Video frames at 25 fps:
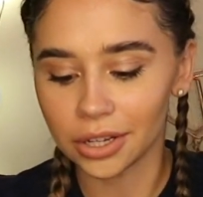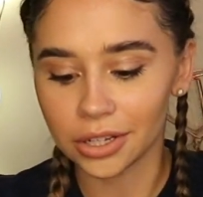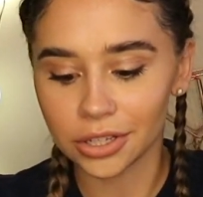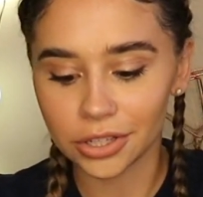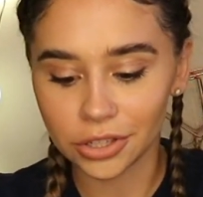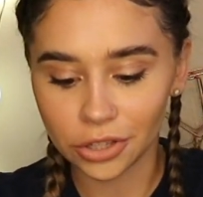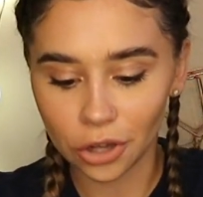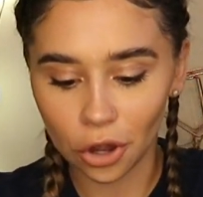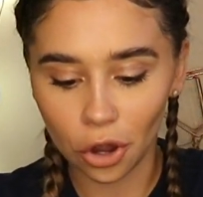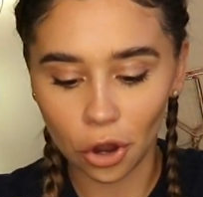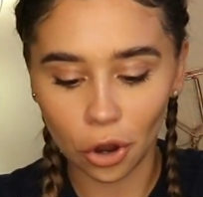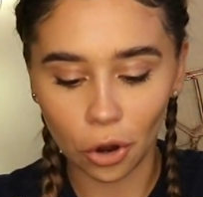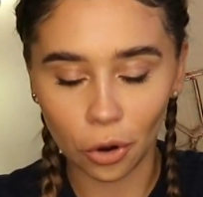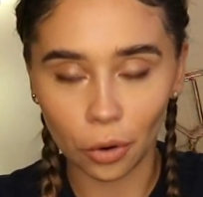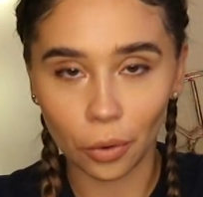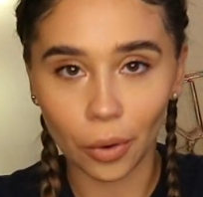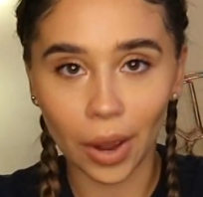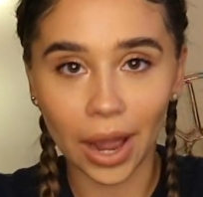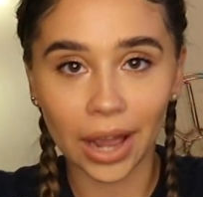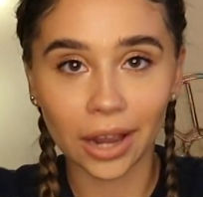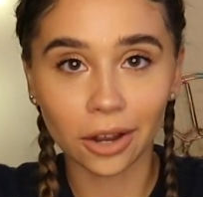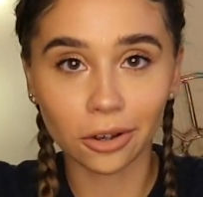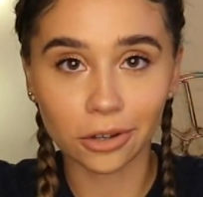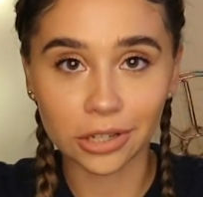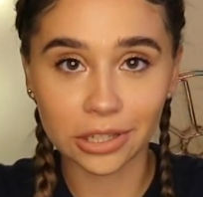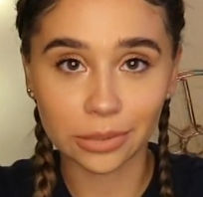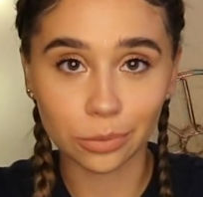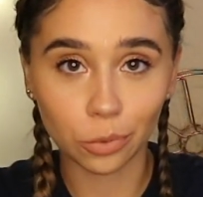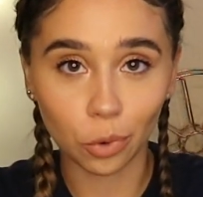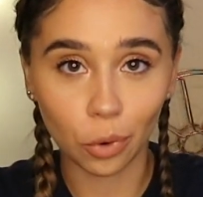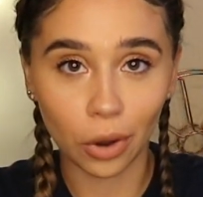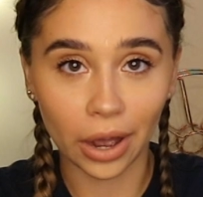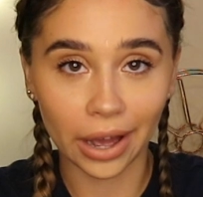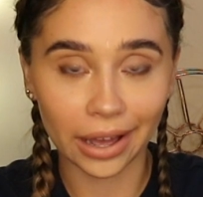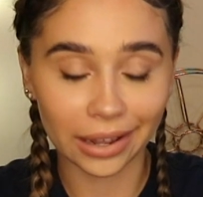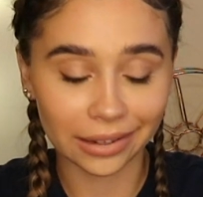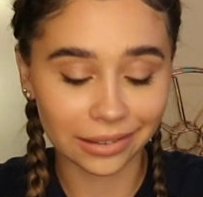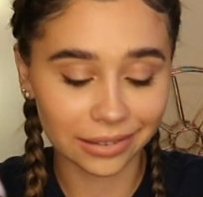So I got a
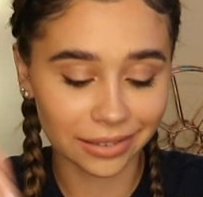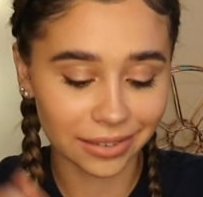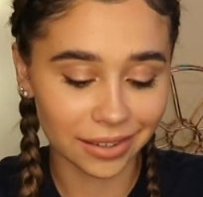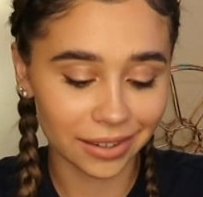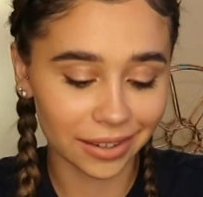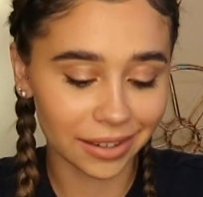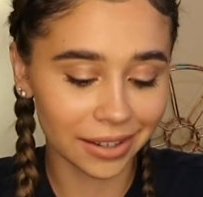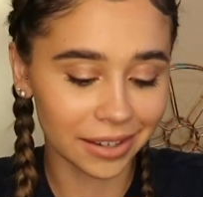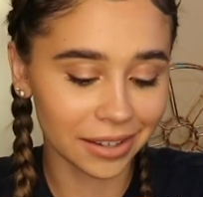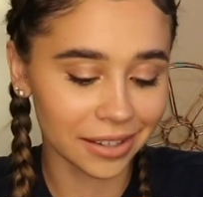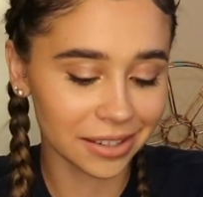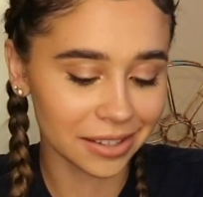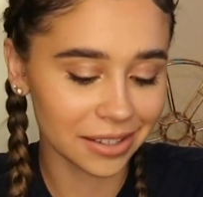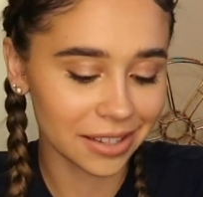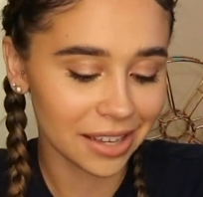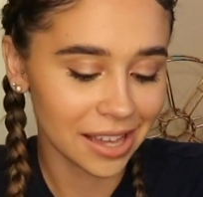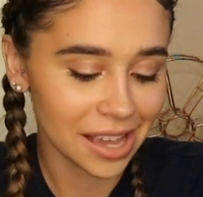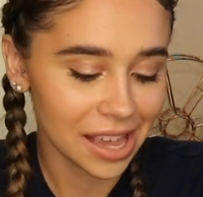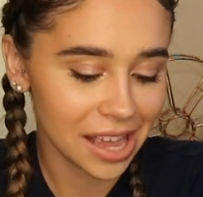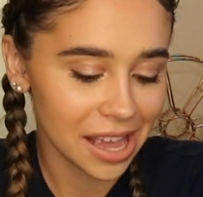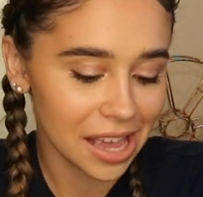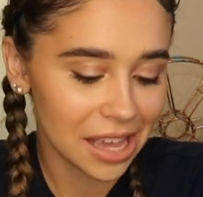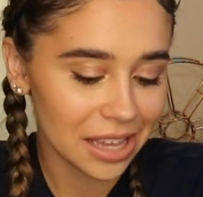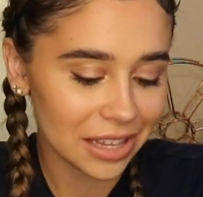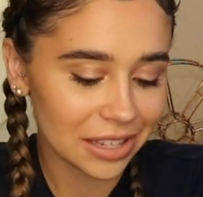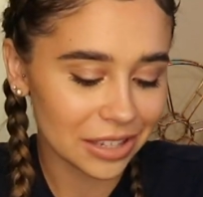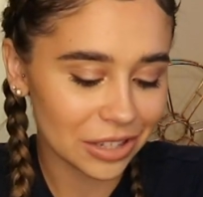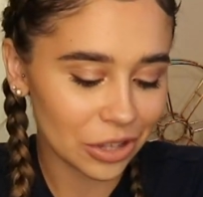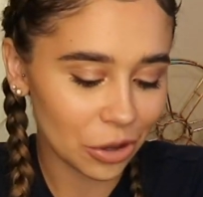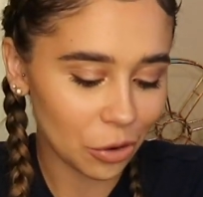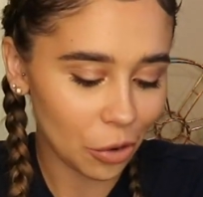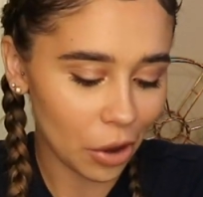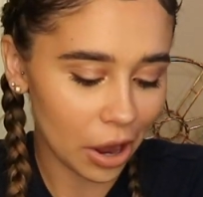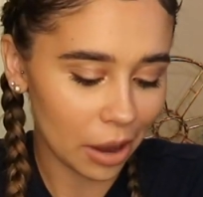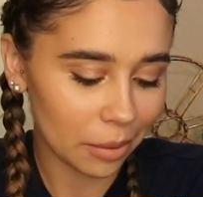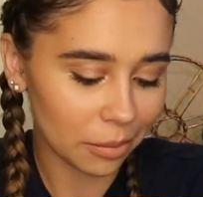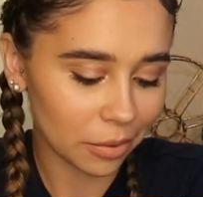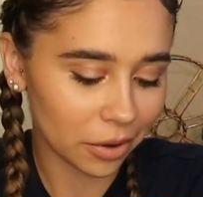small hand.
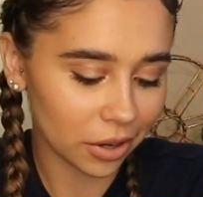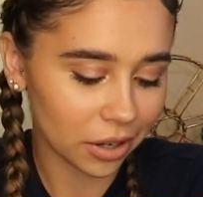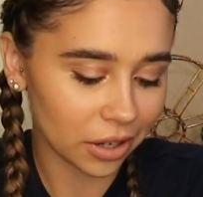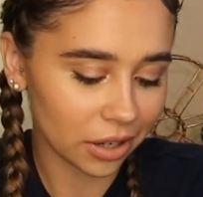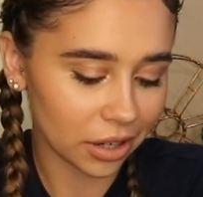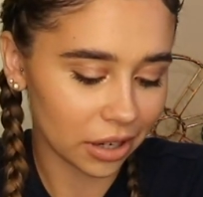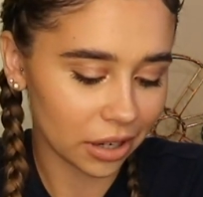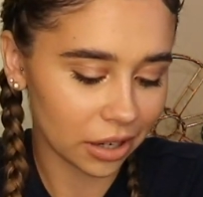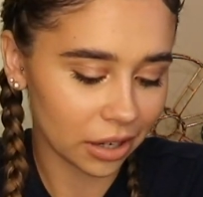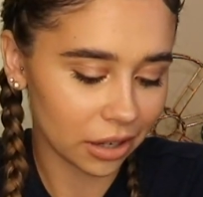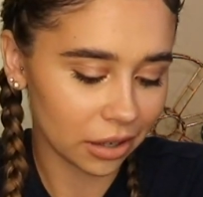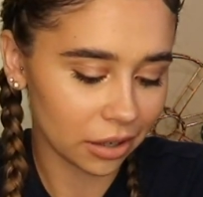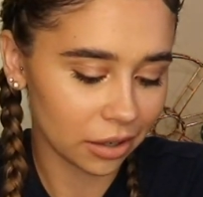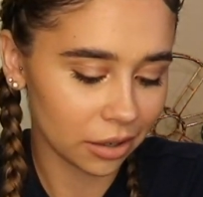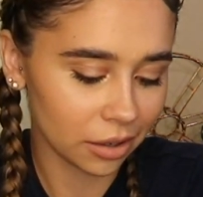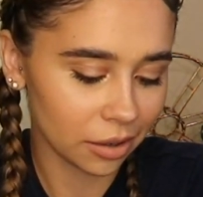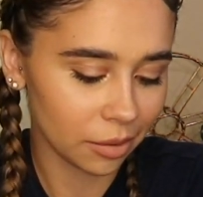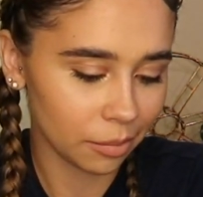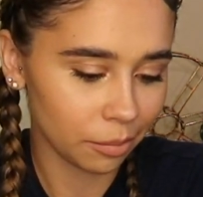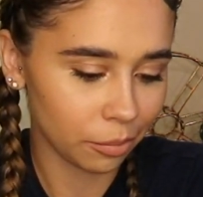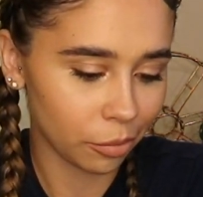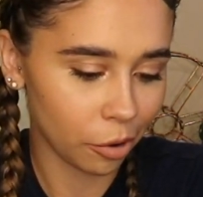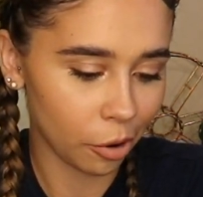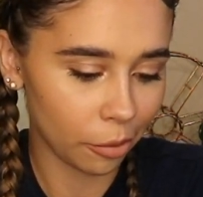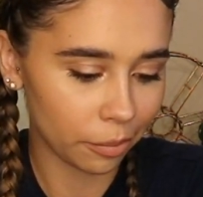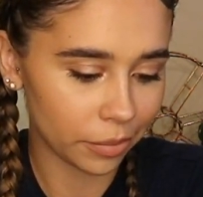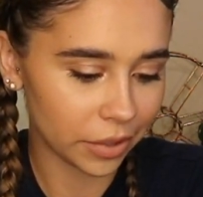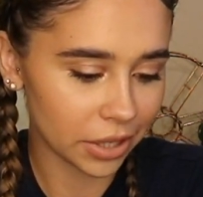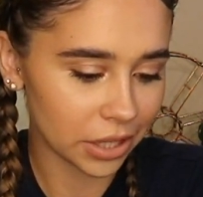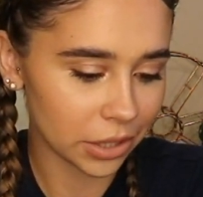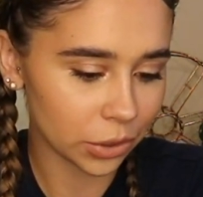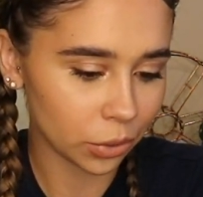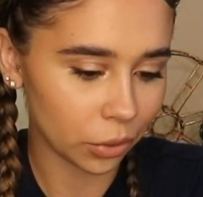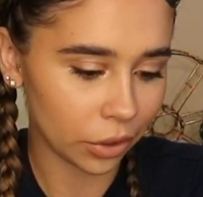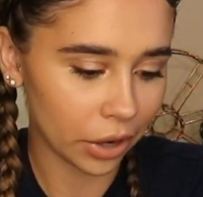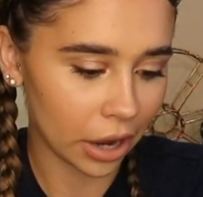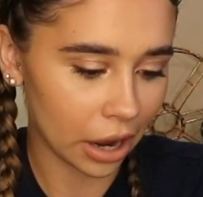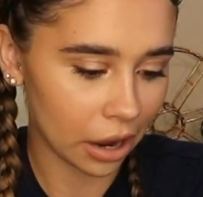So I'm gonna pop
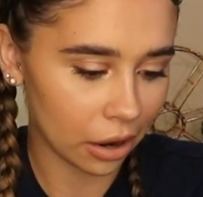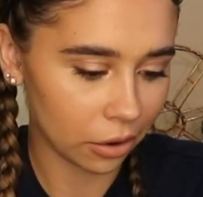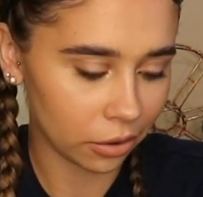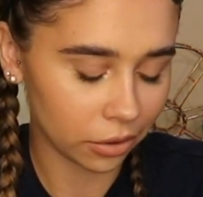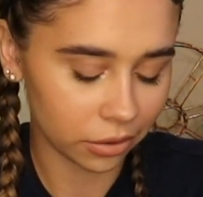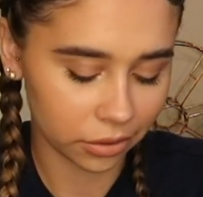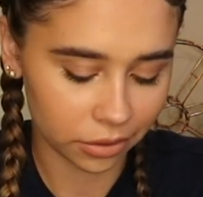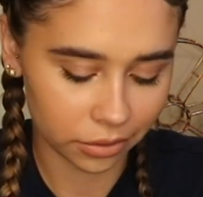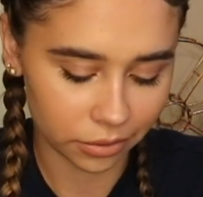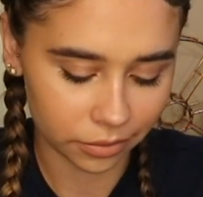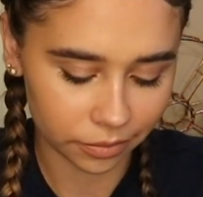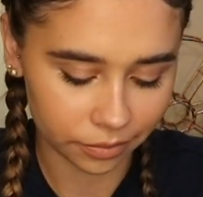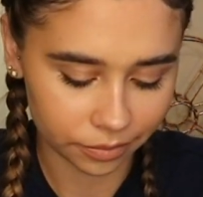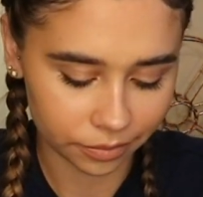this one out.